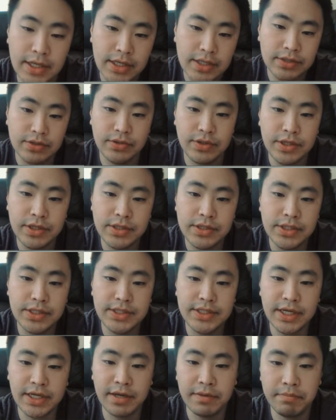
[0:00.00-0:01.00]
So here's the
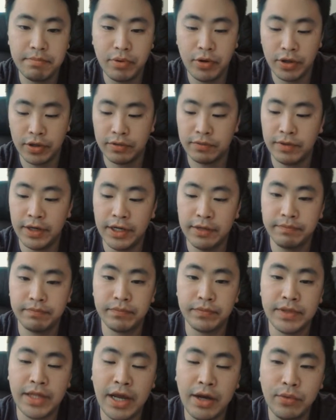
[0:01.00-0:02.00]
second part, right?
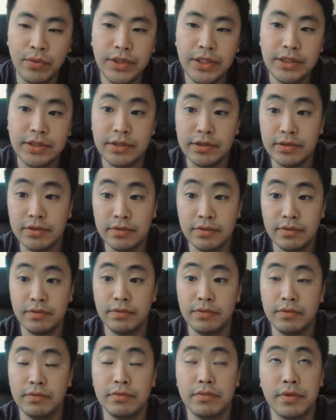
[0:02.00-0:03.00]
Now we need to
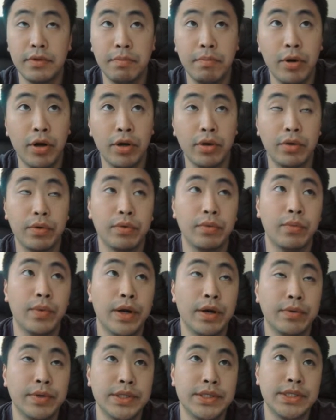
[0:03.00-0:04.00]
do the part
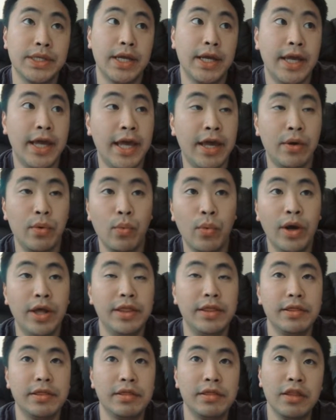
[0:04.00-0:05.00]
where we say, hey,
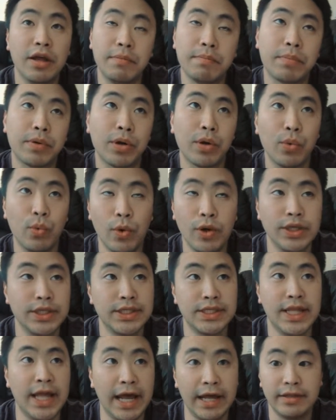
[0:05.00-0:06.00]
what number
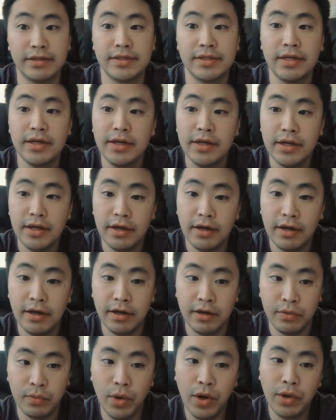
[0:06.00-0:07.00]
was that?
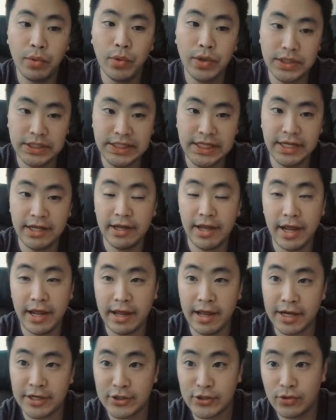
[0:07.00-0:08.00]
Uh, what was the
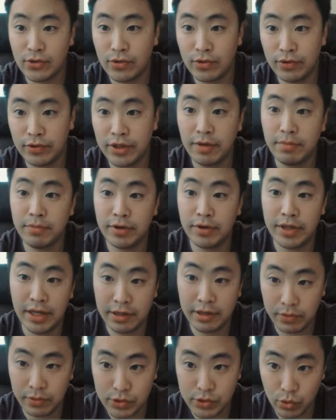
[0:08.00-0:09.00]
actual number that
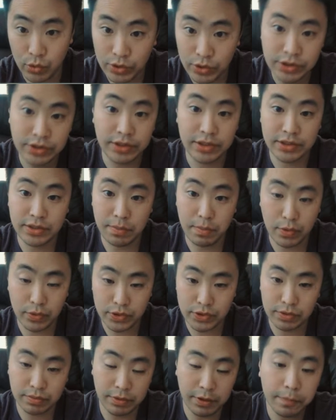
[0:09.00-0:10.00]
it was originally
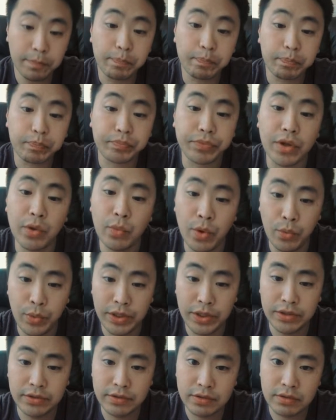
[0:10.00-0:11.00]
supposed to be? When
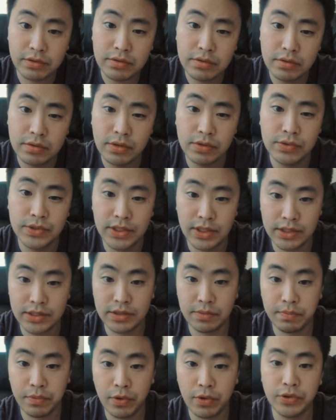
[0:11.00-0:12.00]
we use this
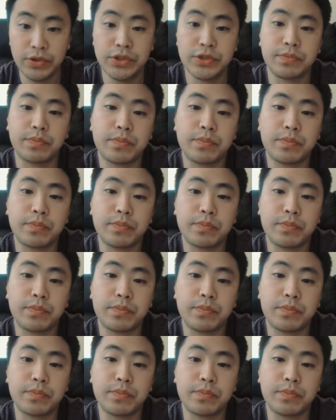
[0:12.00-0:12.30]
approach,